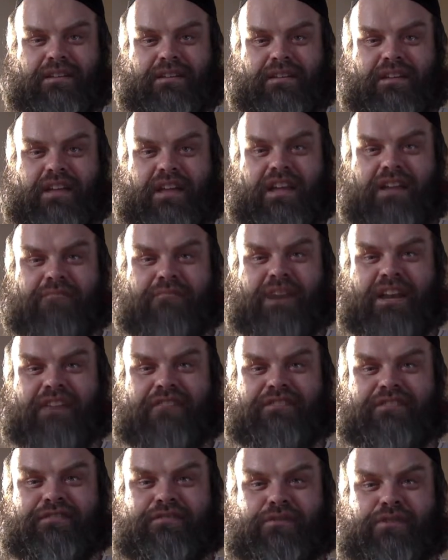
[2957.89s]
He might
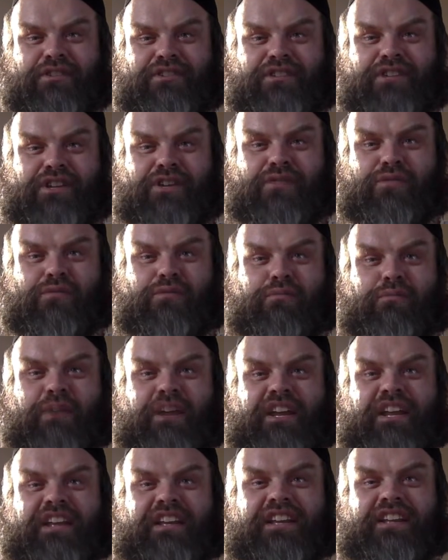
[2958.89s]
have divorced you,
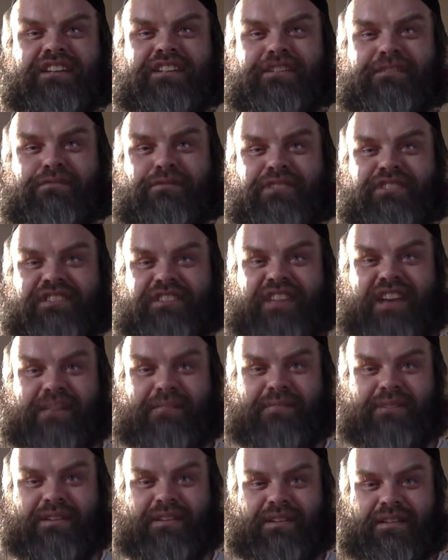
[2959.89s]
but he didn't divorce them.
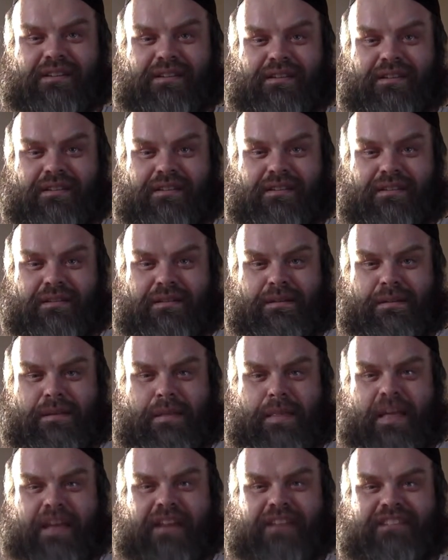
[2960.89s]

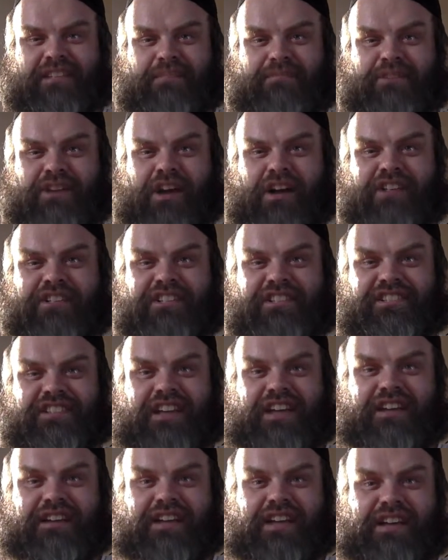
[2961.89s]
And it's obnoxious
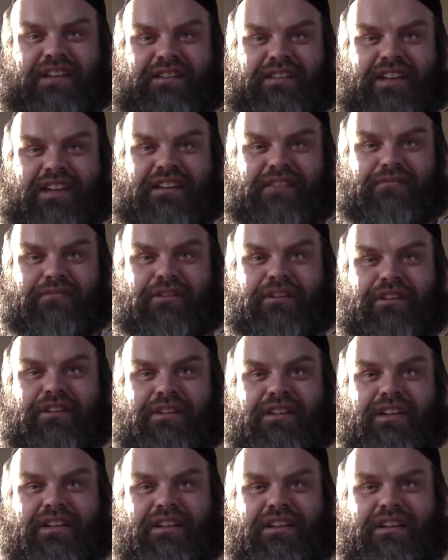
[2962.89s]
and
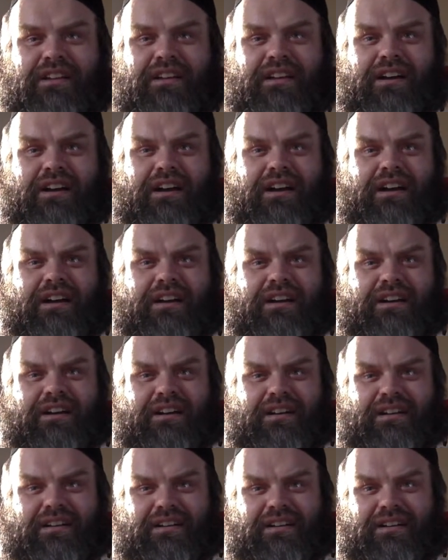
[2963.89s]
really
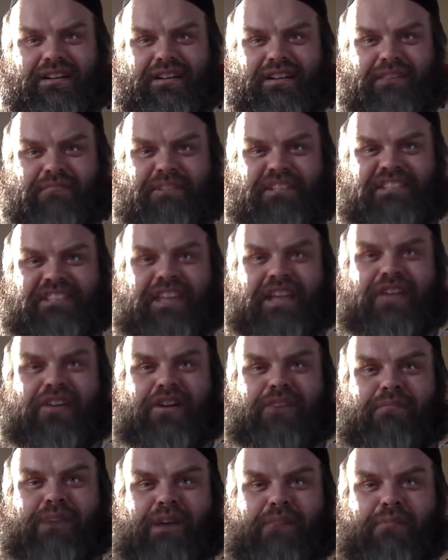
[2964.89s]
a mistake
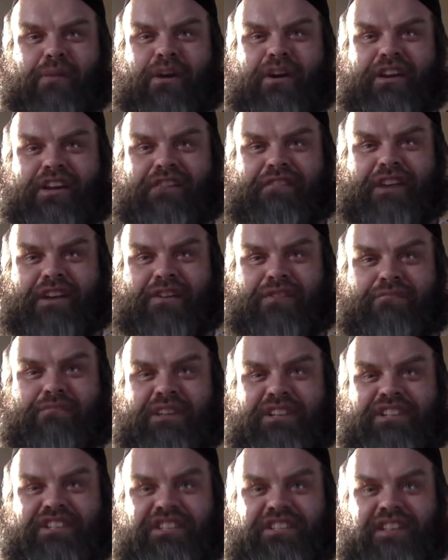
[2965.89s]
on my part if I don't
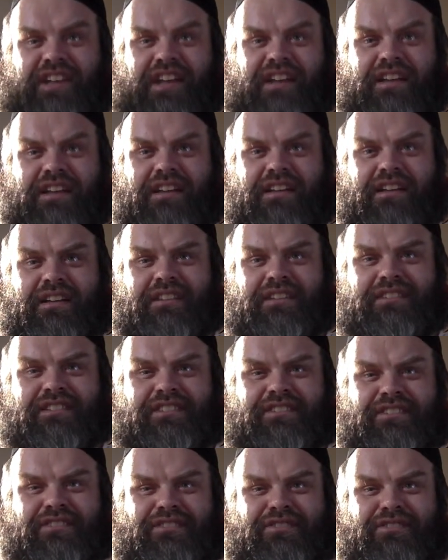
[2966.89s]
mention that. The
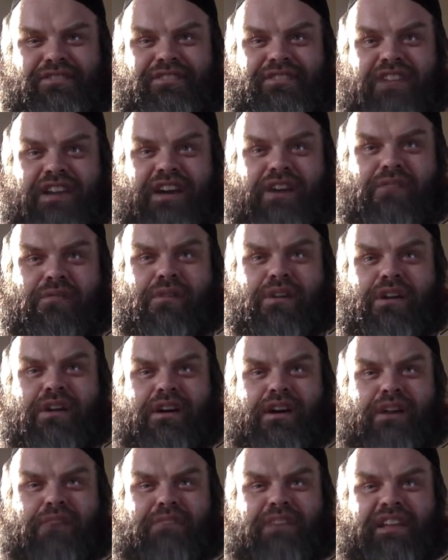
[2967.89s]
sisters now
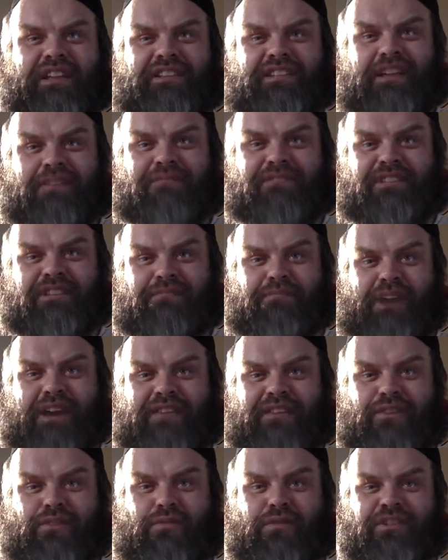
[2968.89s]
are being tempted by
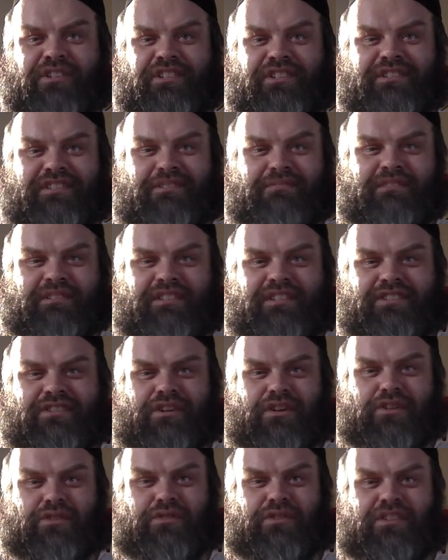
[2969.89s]
the court system in these
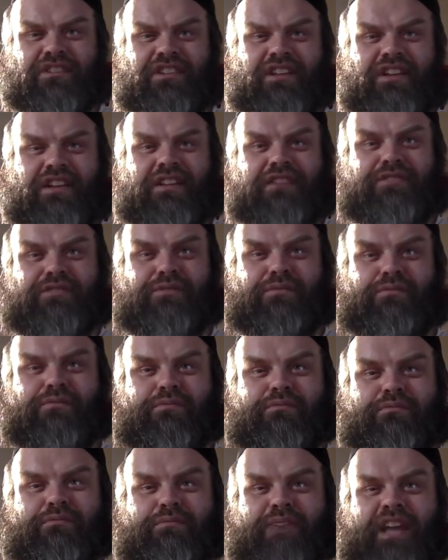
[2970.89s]
countries to
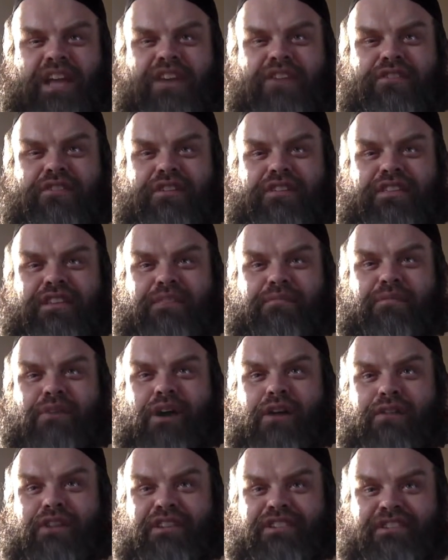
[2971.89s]
hinder the
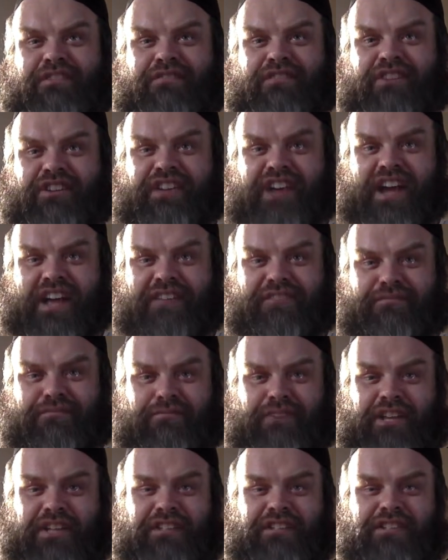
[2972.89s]
progress of their dad's
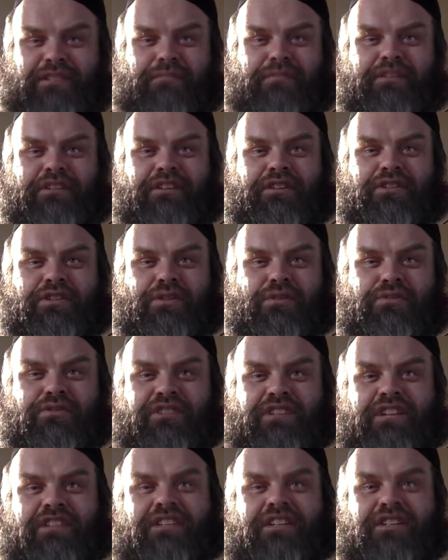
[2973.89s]
relationship with their
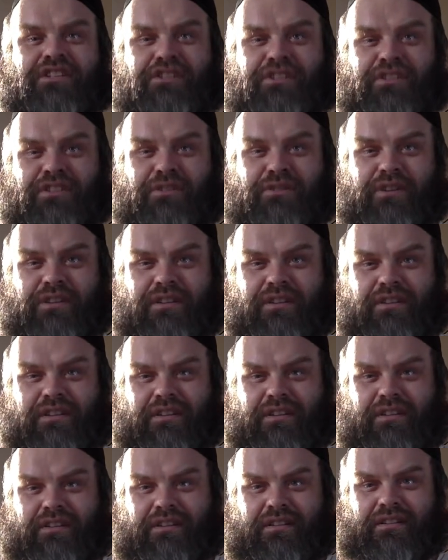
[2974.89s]
children, and they shouldn't do it.
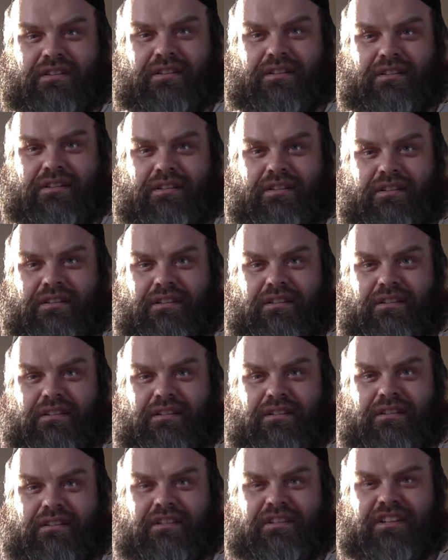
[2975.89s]

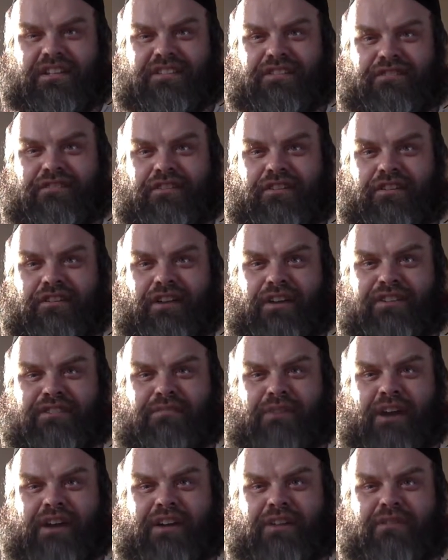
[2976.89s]
You need to fear Allah
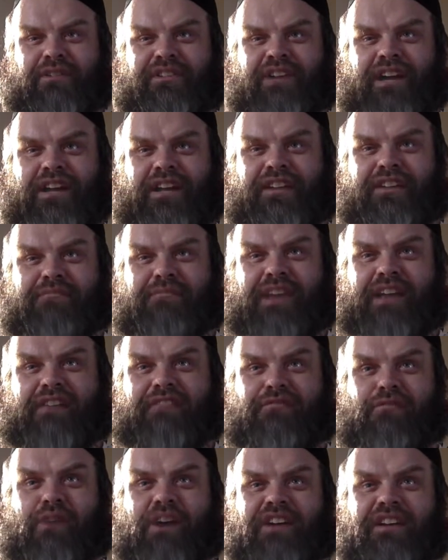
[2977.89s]
subhanahu wa ta'ala. You may
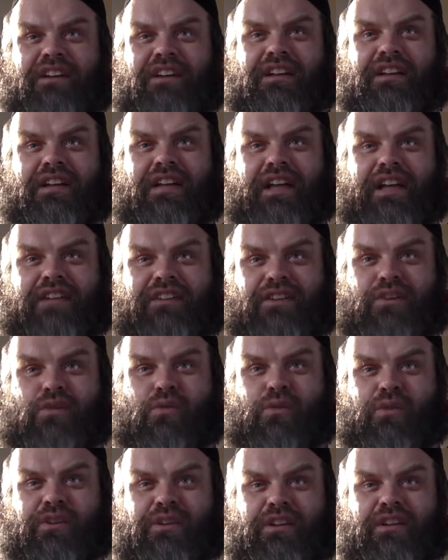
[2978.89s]
have won in the
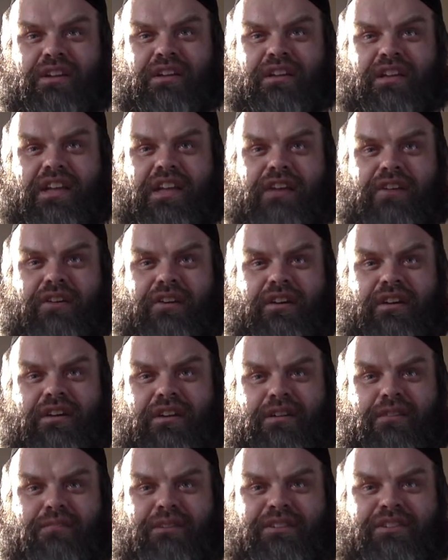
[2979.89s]
court
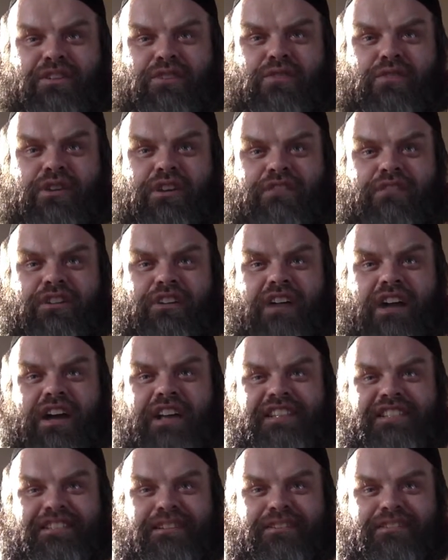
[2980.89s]
here, but the court of Allah
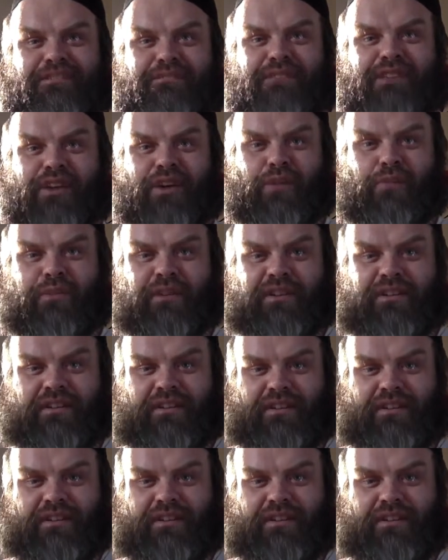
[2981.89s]
is still to be open.